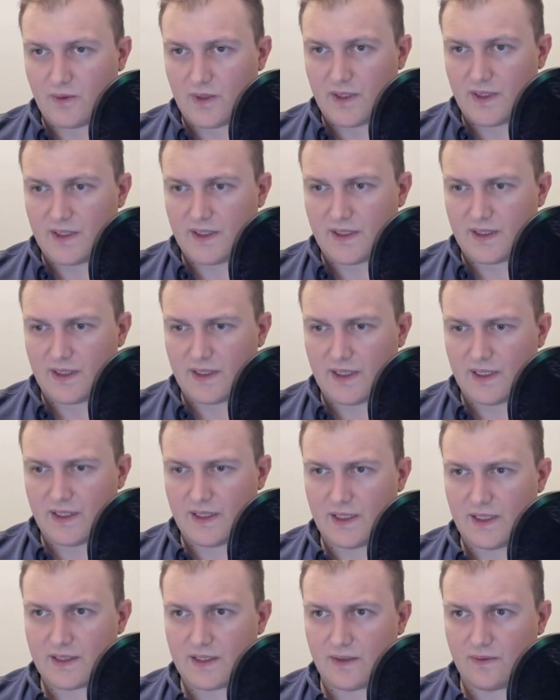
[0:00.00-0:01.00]
one. It
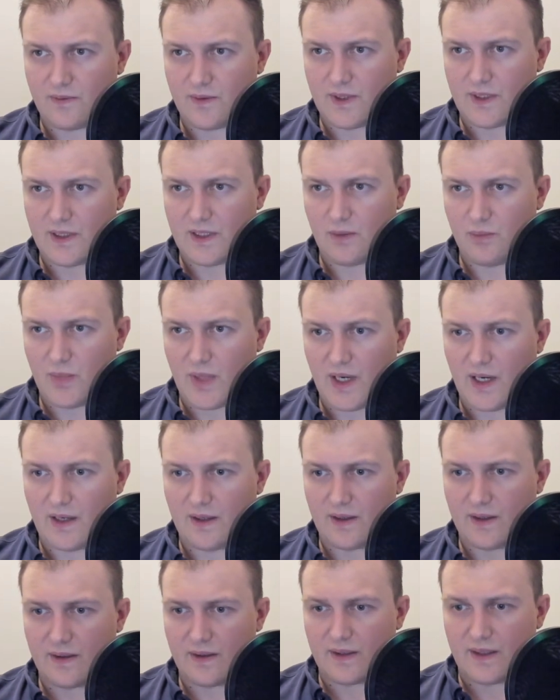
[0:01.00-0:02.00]
doesn't really
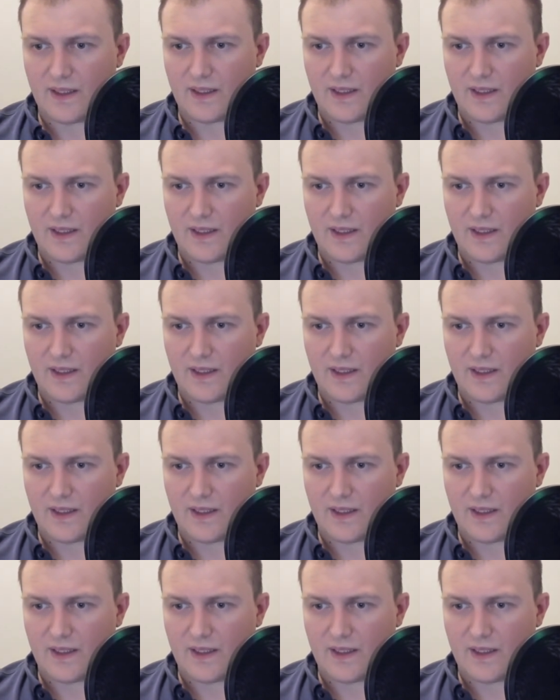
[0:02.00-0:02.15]
matter,